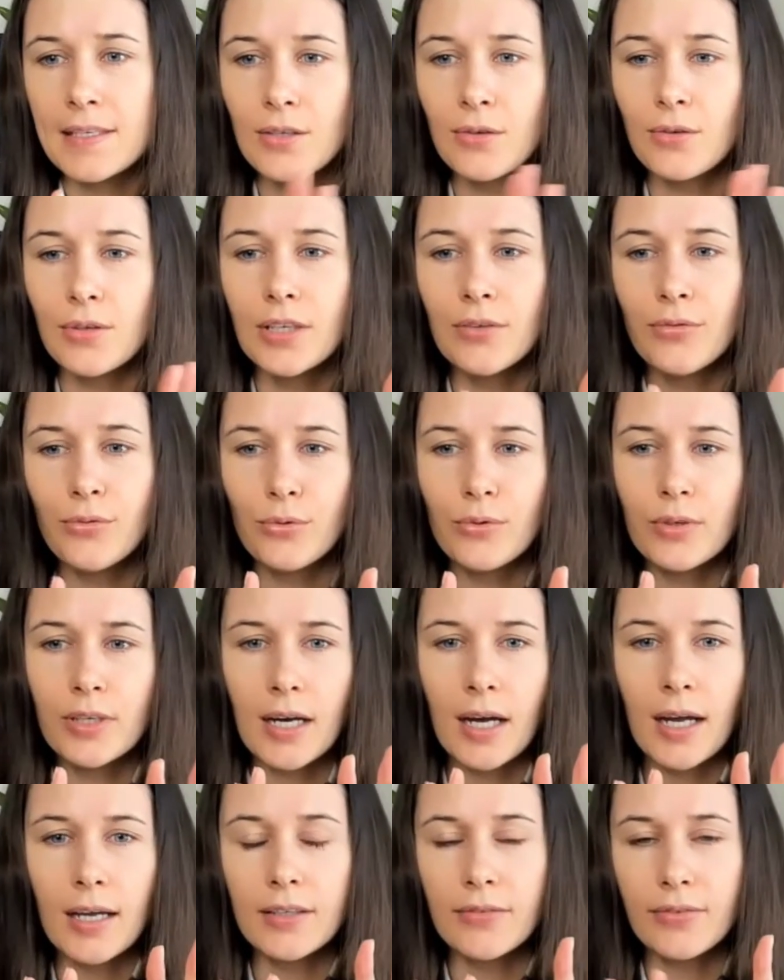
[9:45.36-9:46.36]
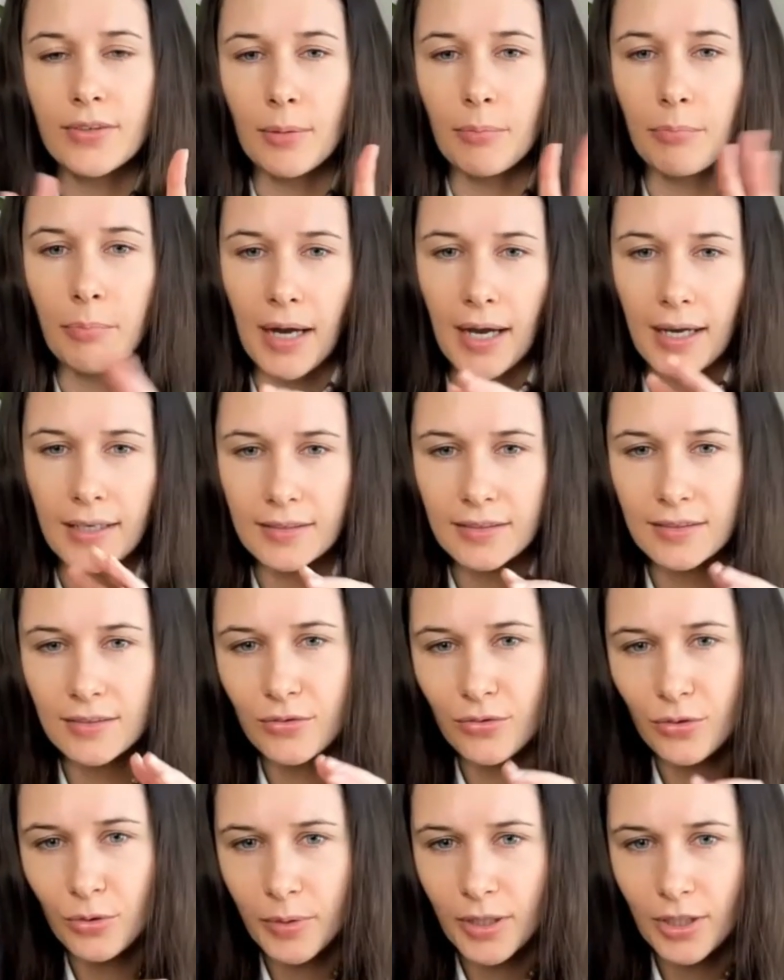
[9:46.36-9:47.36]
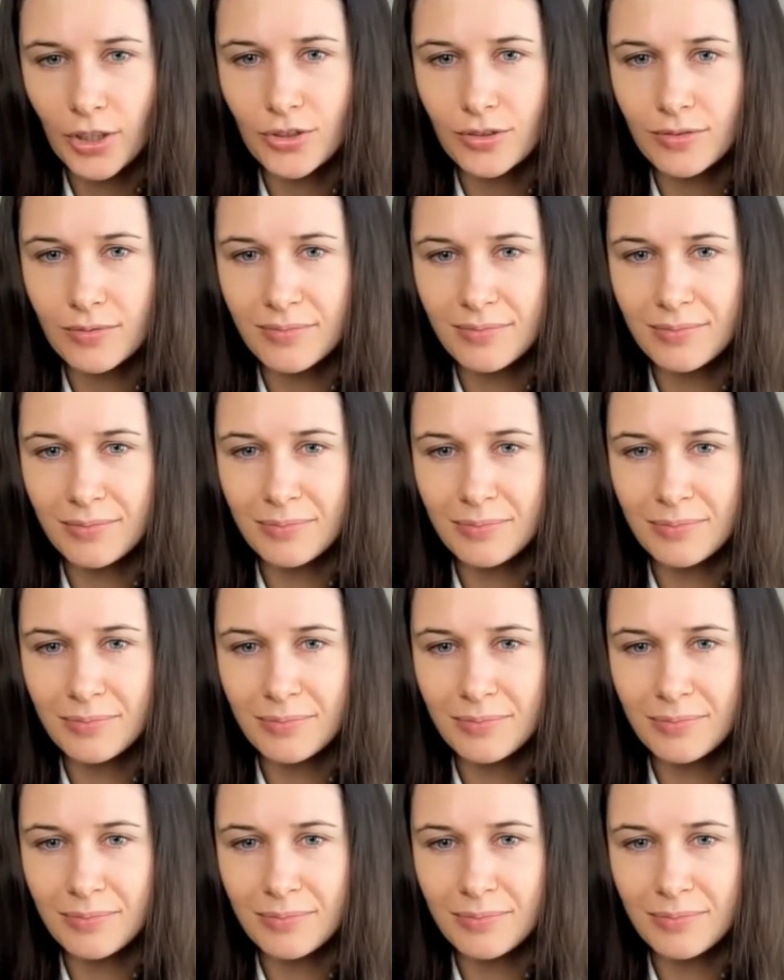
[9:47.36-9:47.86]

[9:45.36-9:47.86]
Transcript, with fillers: so if you kind of combine this information,